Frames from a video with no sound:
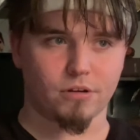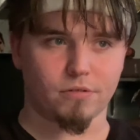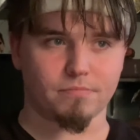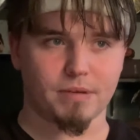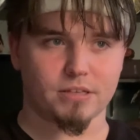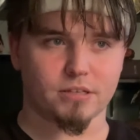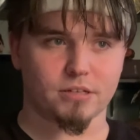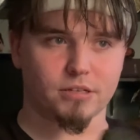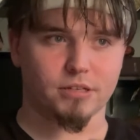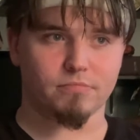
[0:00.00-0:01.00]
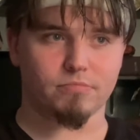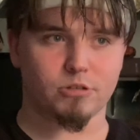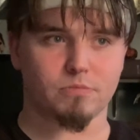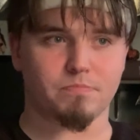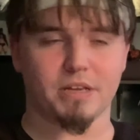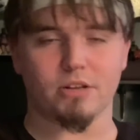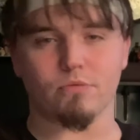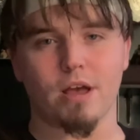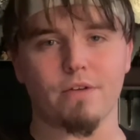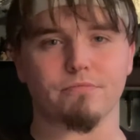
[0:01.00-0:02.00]
basically speed
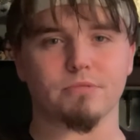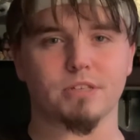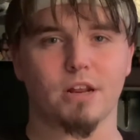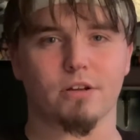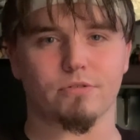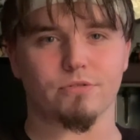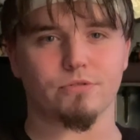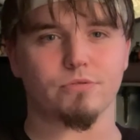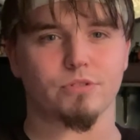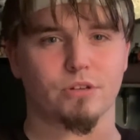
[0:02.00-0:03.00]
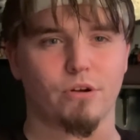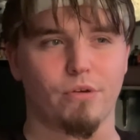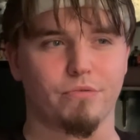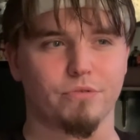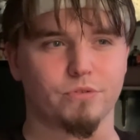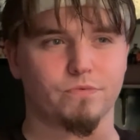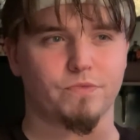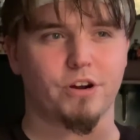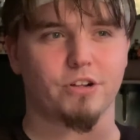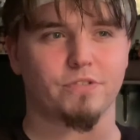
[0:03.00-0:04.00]
away from Santa Cruz and go through this
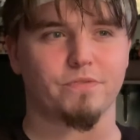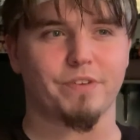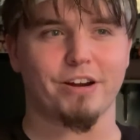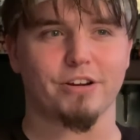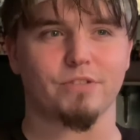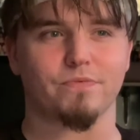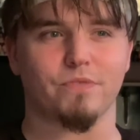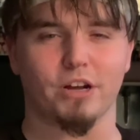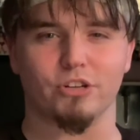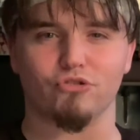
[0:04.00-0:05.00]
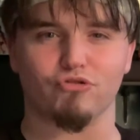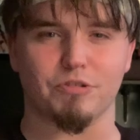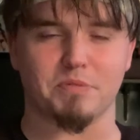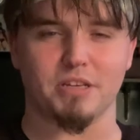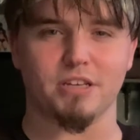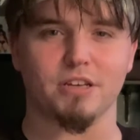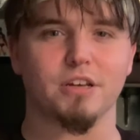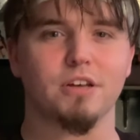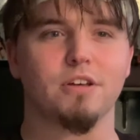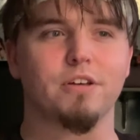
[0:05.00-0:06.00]
very, very fucking trippy,
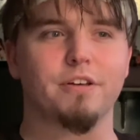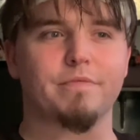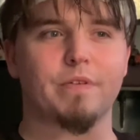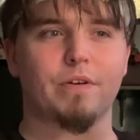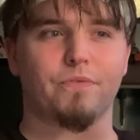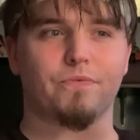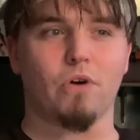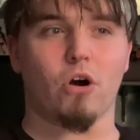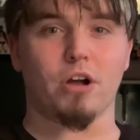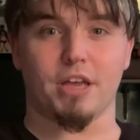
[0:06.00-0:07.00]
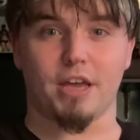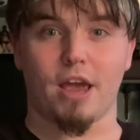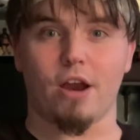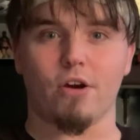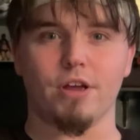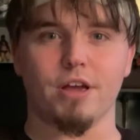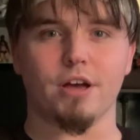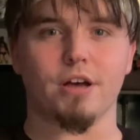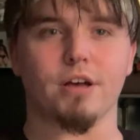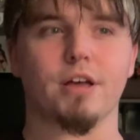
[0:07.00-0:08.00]
very foggy
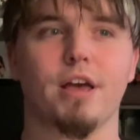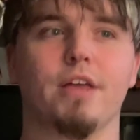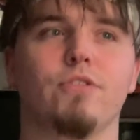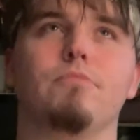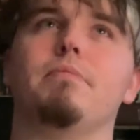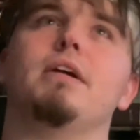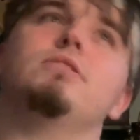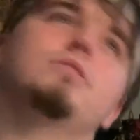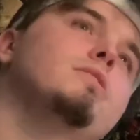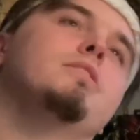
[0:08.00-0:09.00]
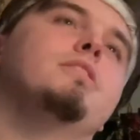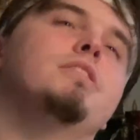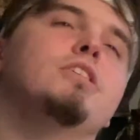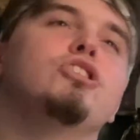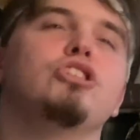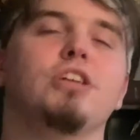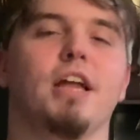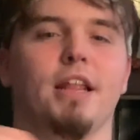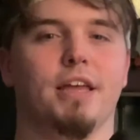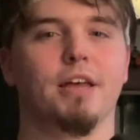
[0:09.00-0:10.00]
area, and they're basically
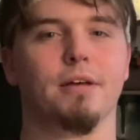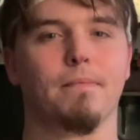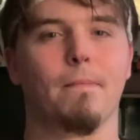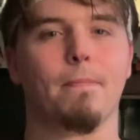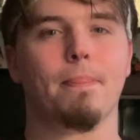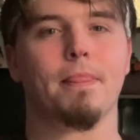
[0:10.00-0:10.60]
initiating him